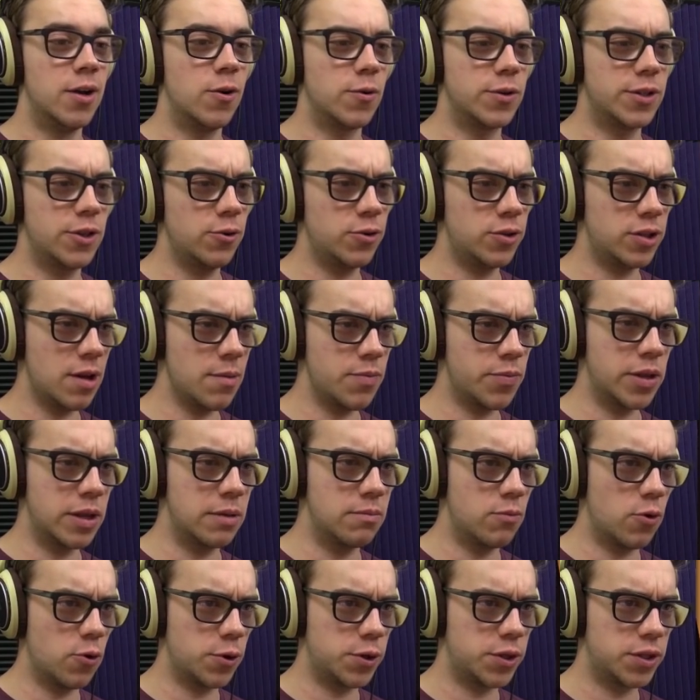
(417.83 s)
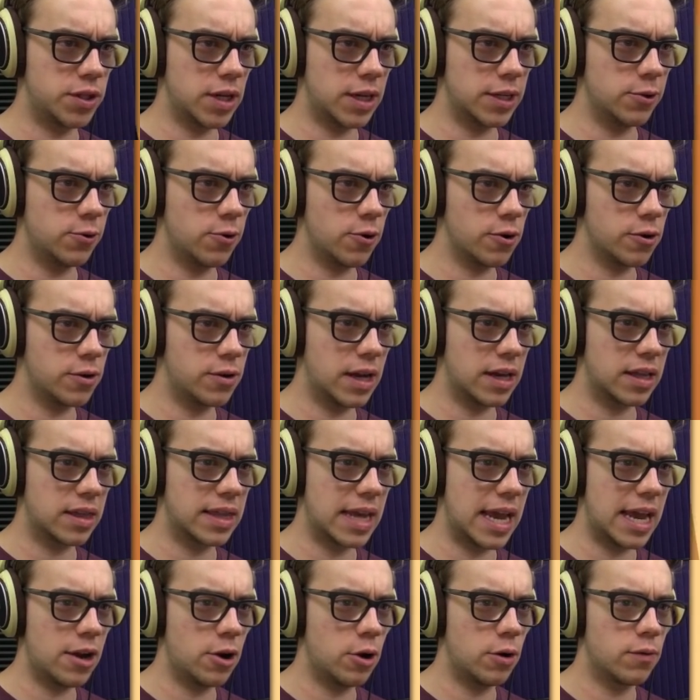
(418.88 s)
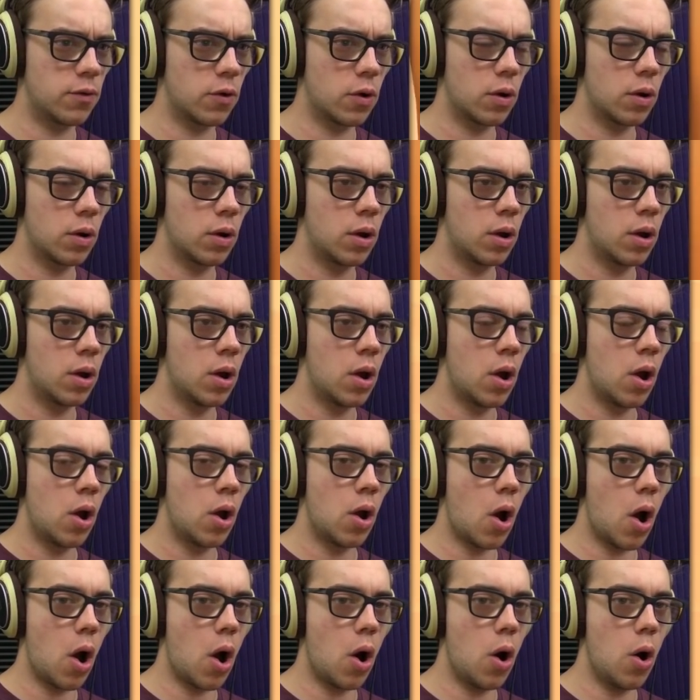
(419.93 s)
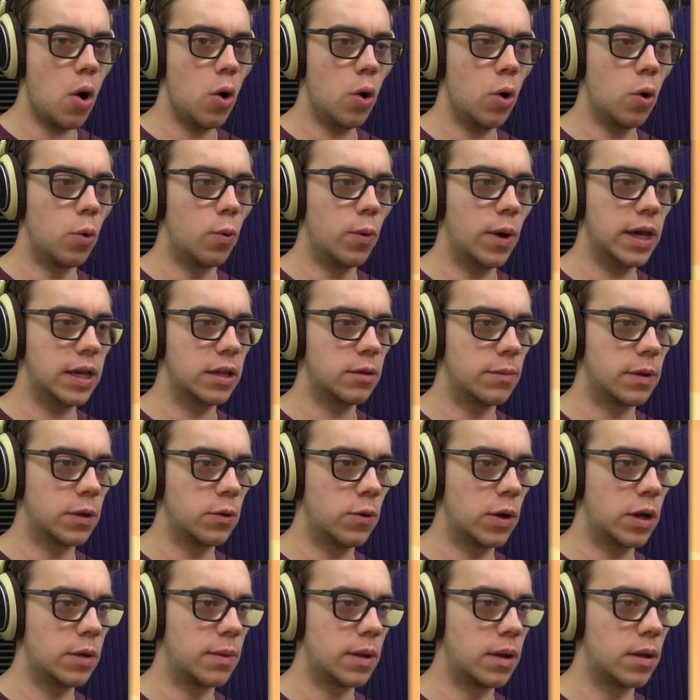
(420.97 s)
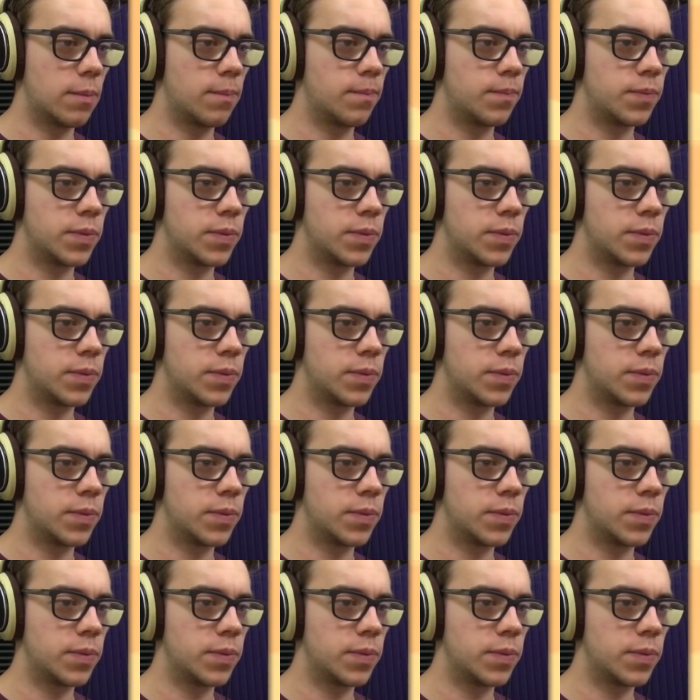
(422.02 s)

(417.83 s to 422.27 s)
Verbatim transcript: Was there something more subtler like that over... Oh, wait a minute, wait a minute.